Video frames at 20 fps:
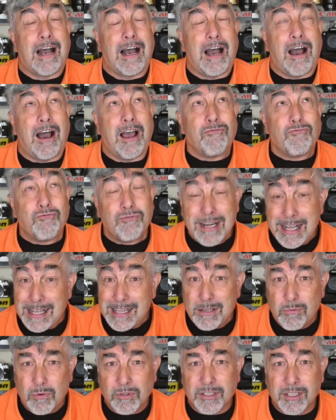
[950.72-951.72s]
I
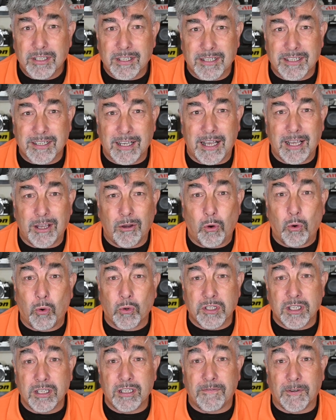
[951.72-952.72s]
really wanted to say
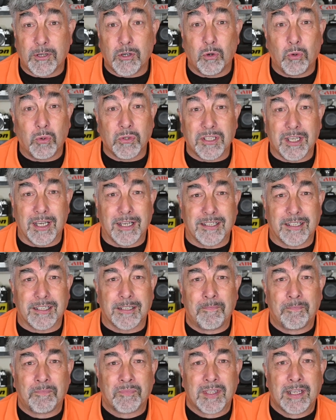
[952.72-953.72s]
horses for
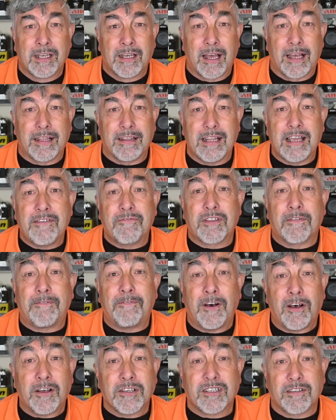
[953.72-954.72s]
courses and leave the
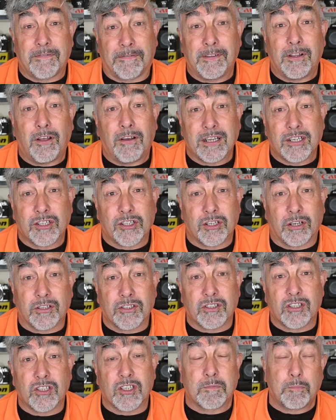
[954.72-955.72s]
faster flying
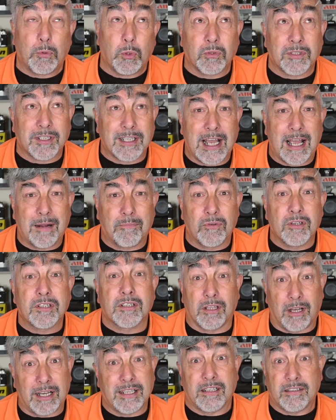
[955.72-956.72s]
shots to sports
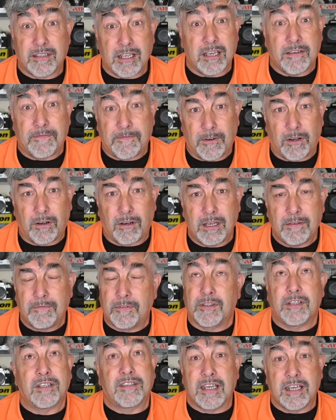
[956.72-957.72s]
cameras like the D5
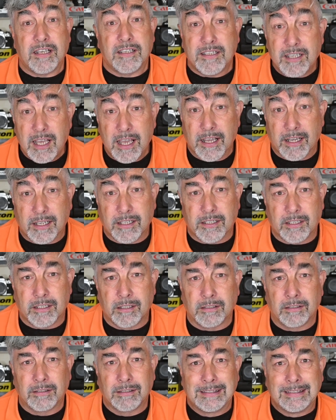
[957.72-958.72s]
or the
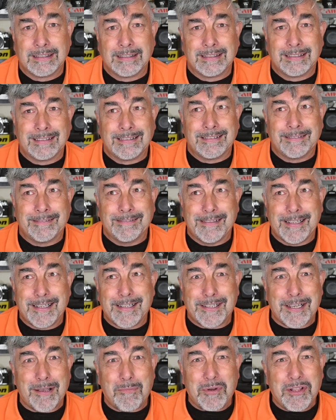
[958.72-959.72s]
D6.
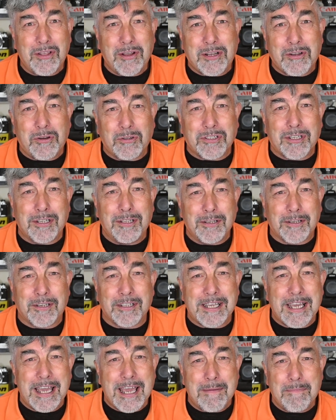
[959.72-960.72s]
Except when I got to look
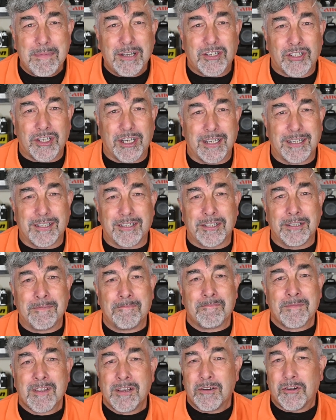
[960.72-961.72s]
at the images
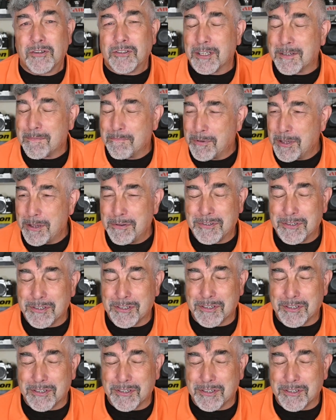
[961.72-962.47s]
on the computer